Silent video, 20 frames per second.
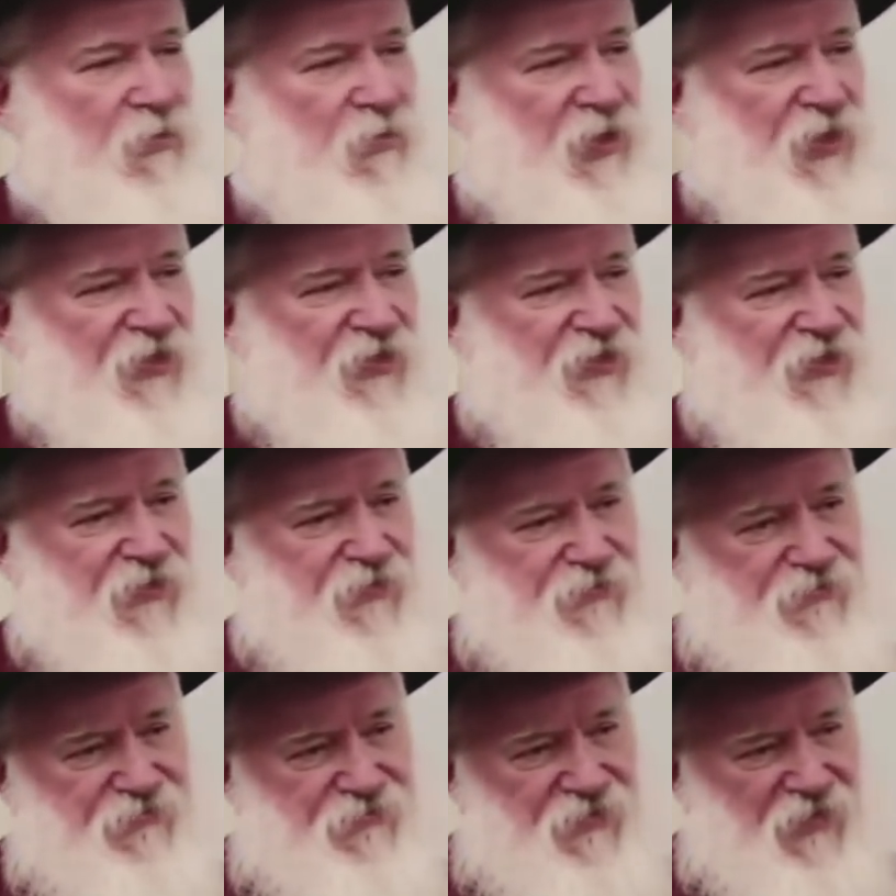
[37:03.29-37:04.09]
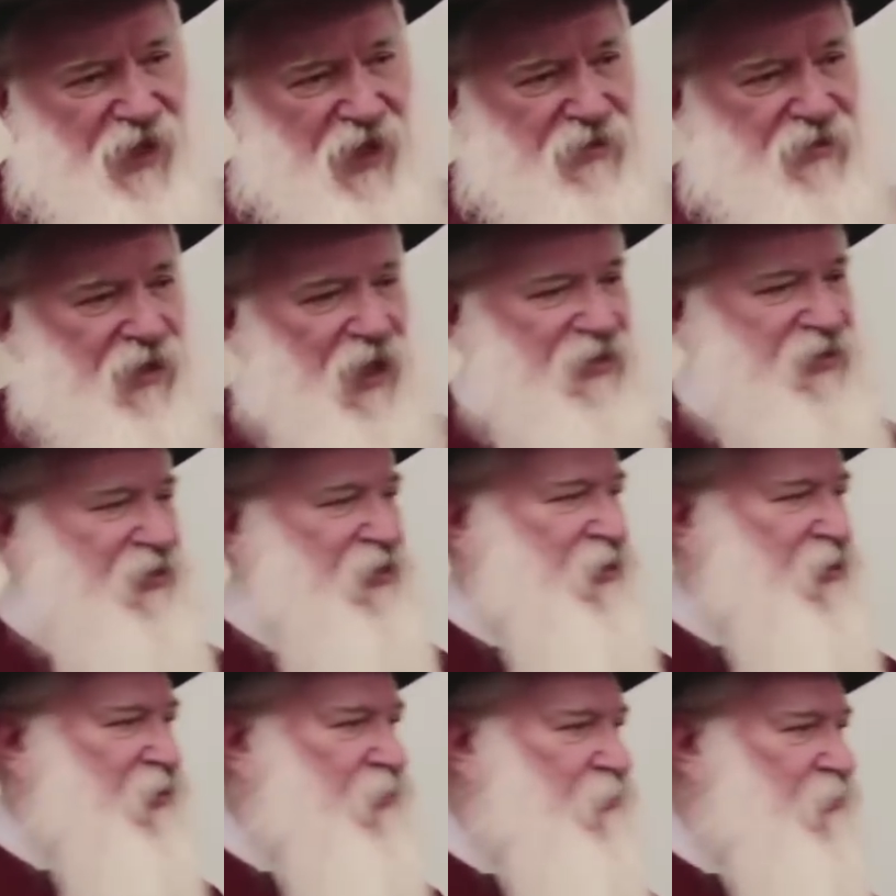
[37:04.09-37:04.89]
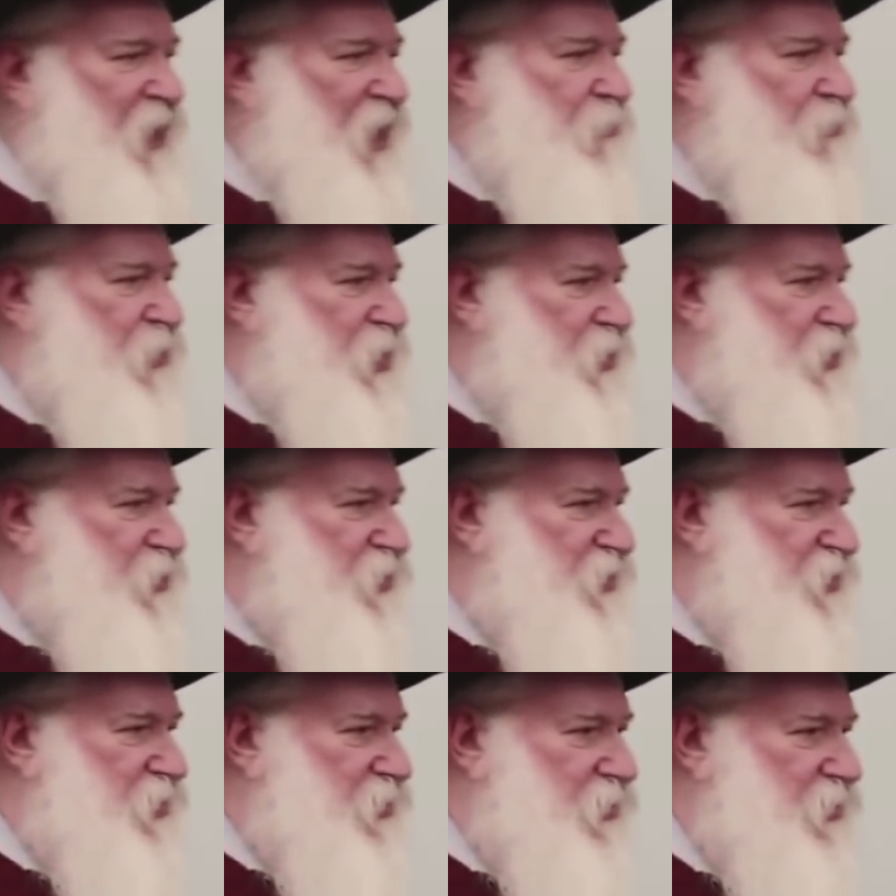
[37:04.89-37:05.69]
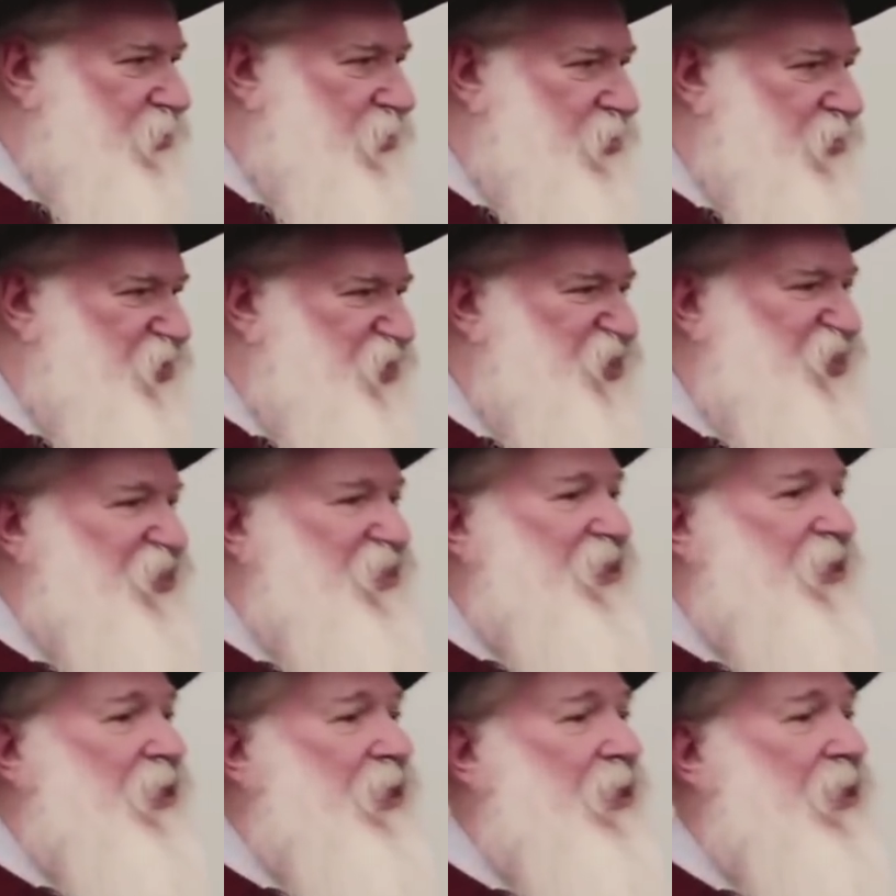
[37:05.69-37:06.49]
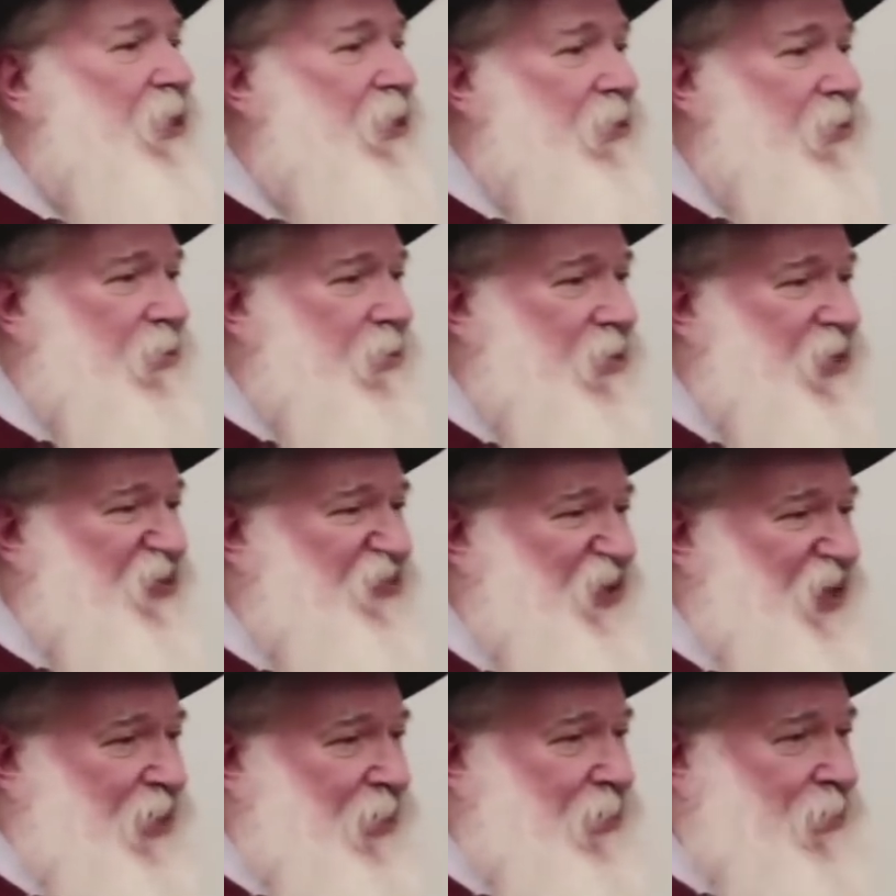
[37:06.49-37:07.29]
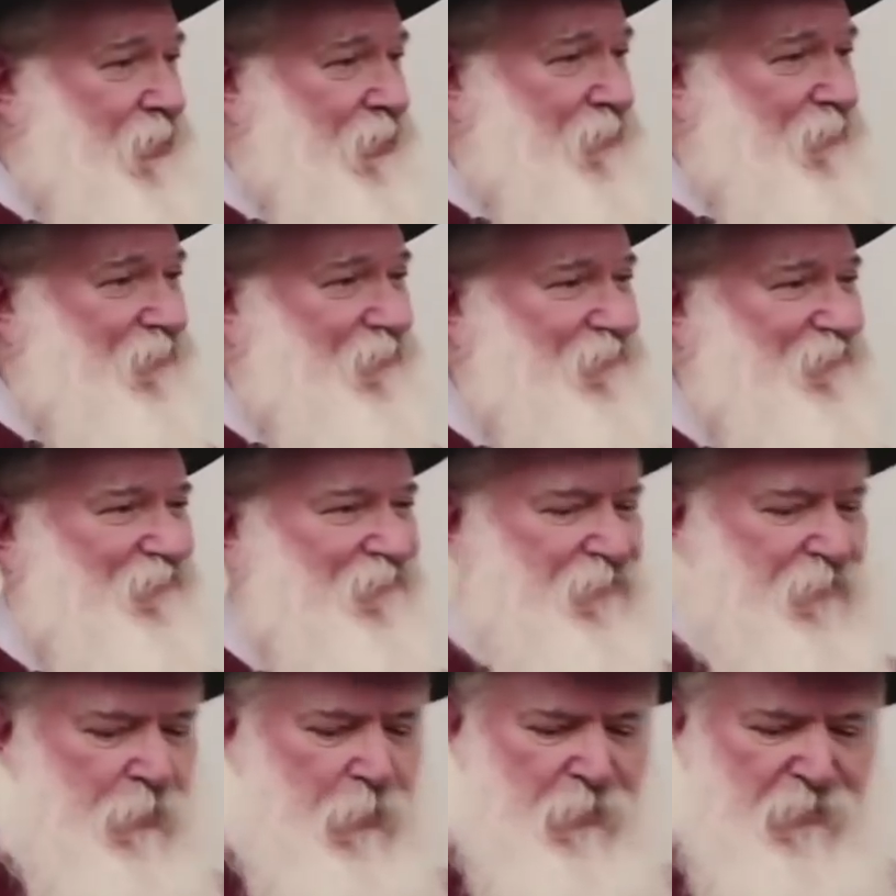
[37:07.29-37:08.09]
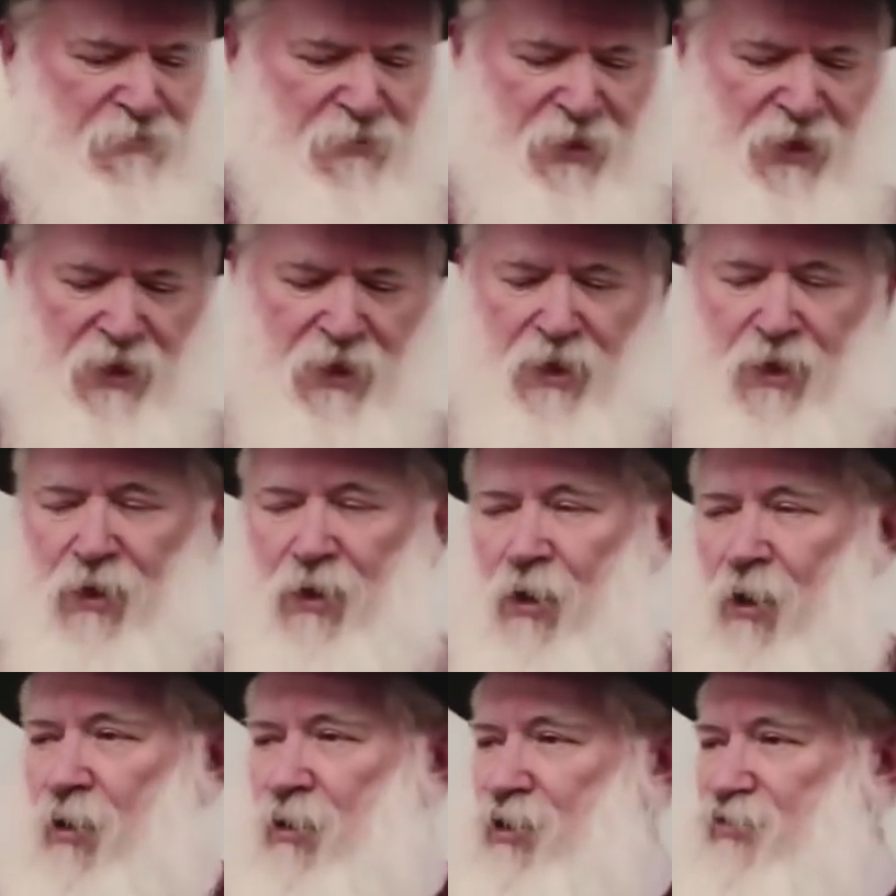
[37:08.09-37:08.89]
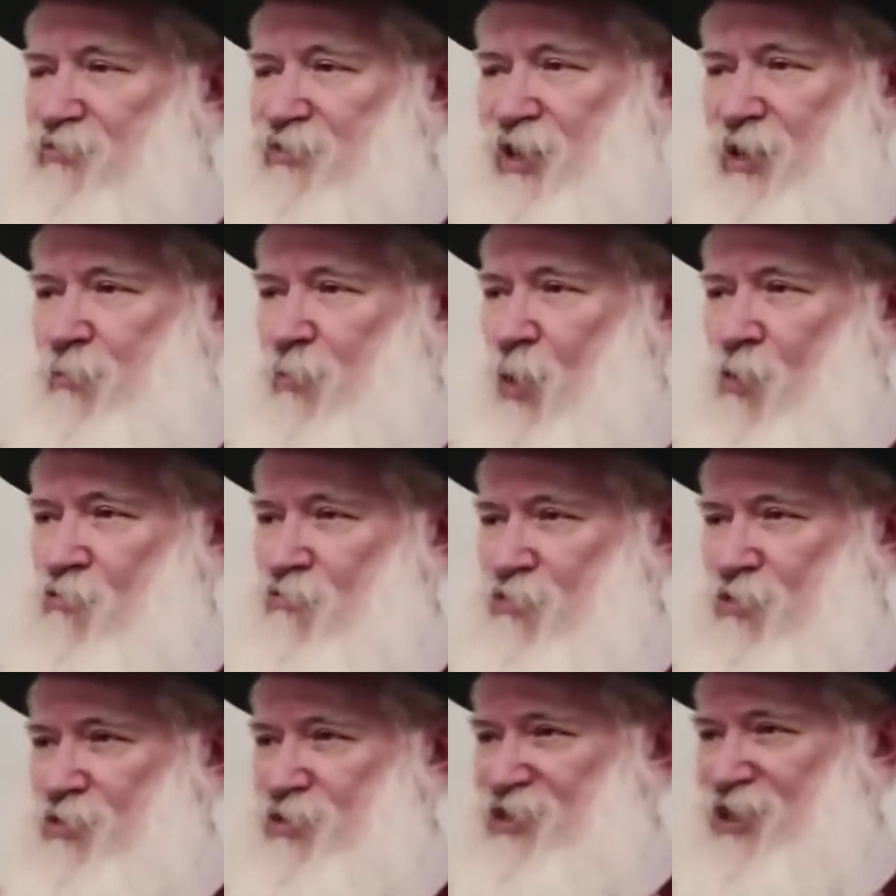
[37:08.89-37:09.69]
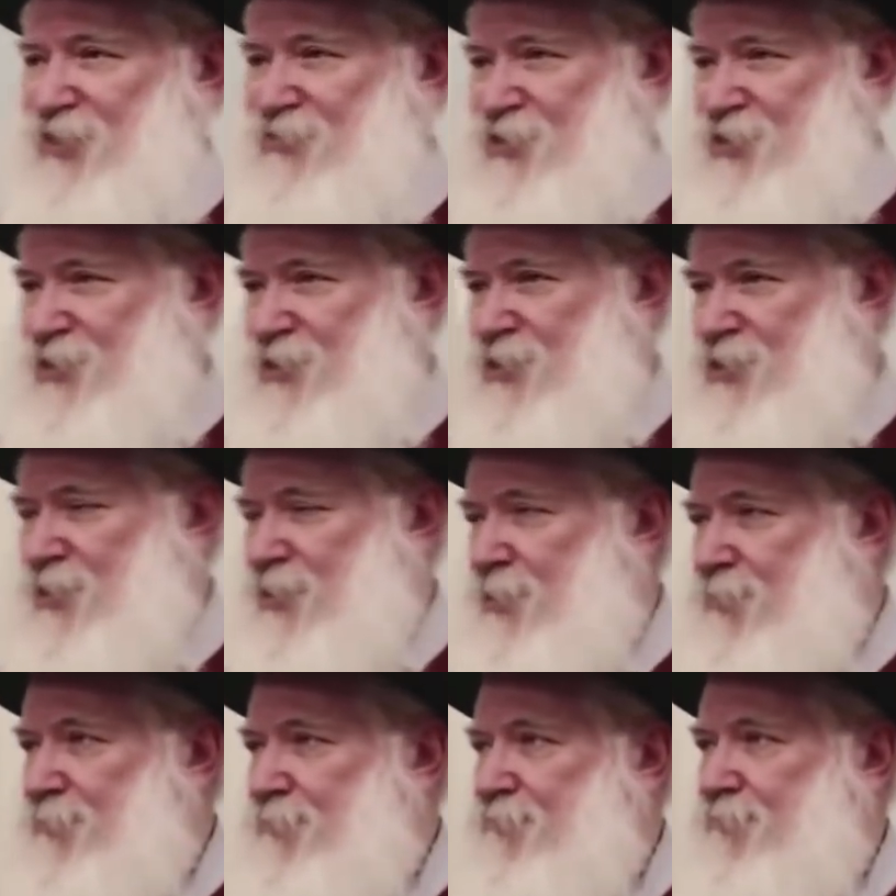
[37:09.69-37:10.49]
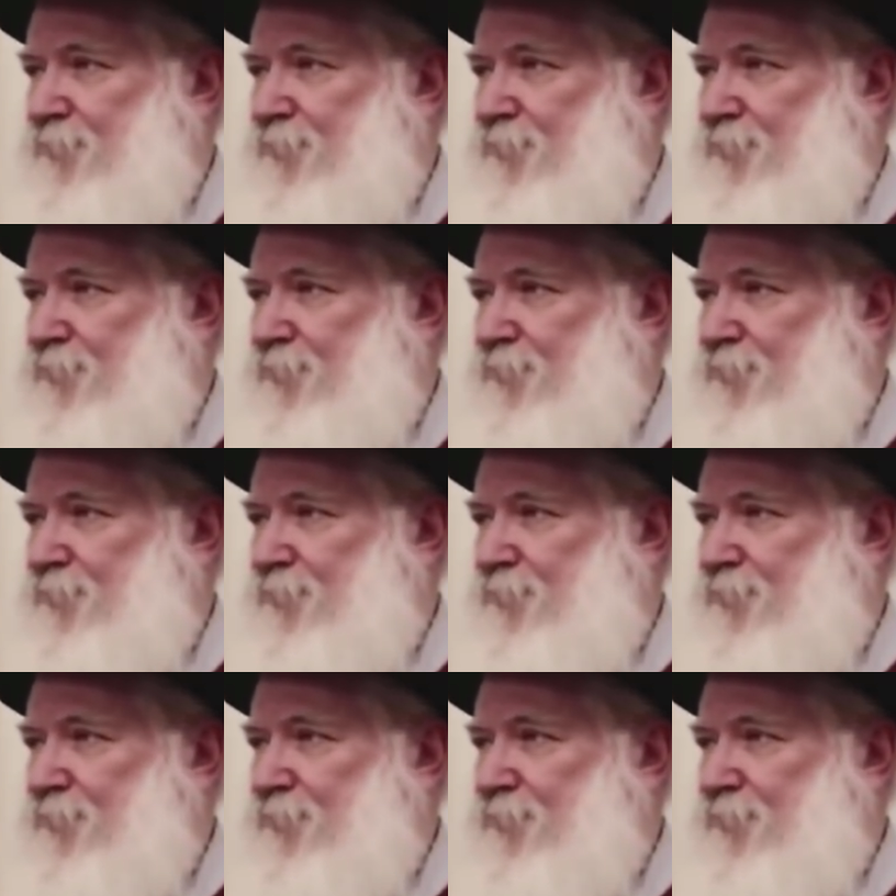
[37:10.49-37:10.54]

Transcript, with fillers: with a dozen members still living, all of them over 70.